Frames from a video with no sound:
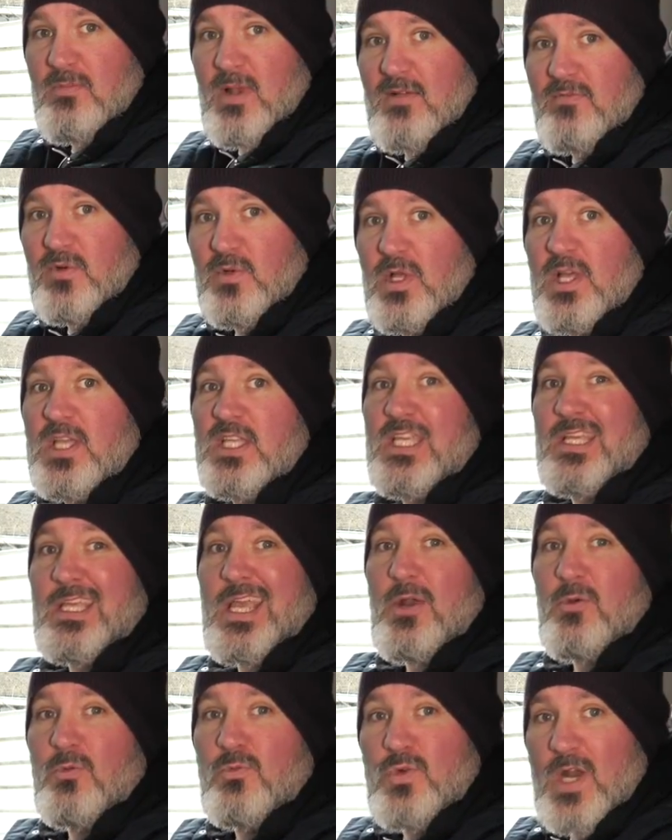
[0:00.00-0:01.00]
level, you
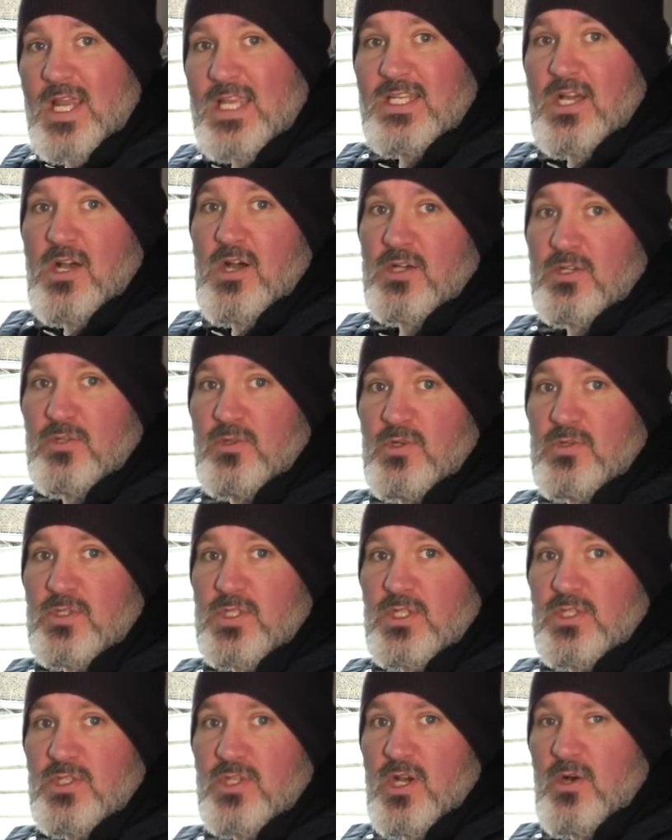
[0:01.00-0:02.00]
get radar cruise
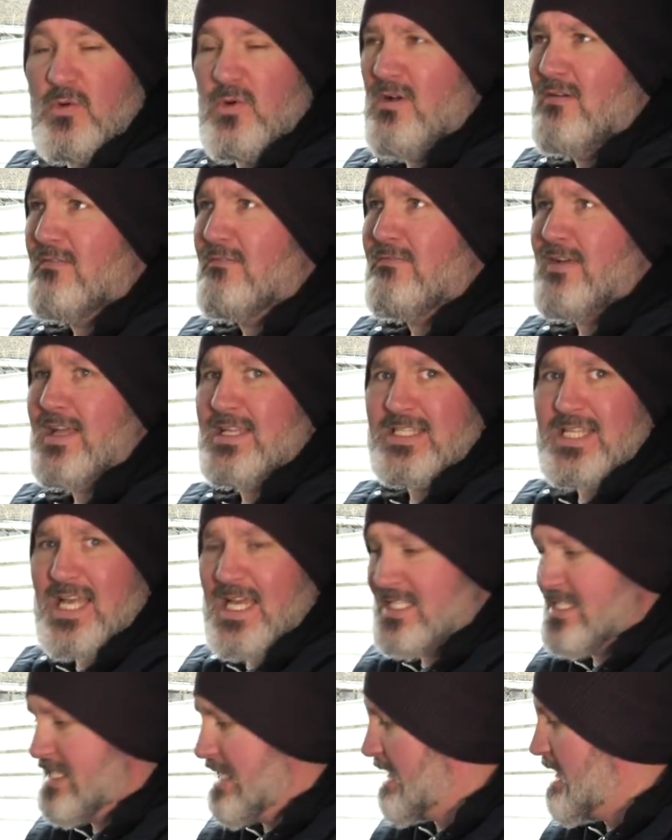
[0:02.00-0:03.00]
control. Fantastic.